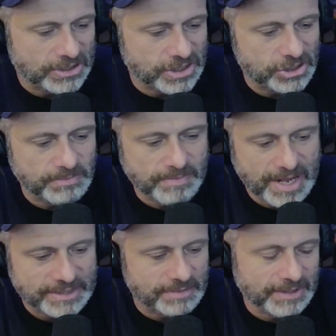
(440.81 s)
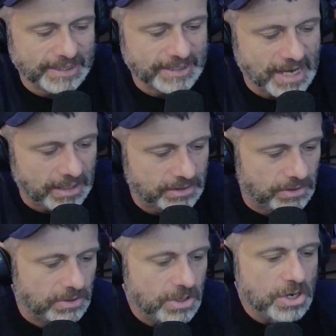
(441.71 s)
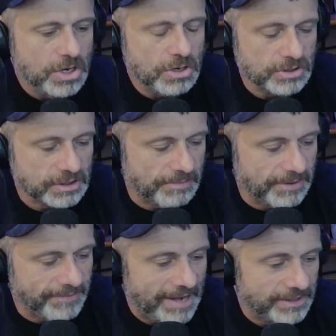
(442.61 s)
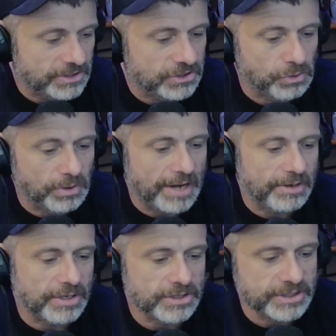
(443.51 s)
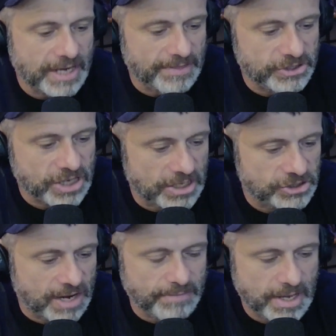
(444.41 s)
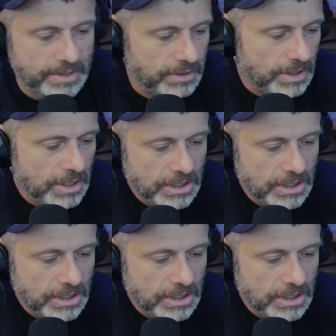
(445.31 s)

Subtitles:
He should be battling somebody like Calico or someone of that sort. I don't understand the John battle.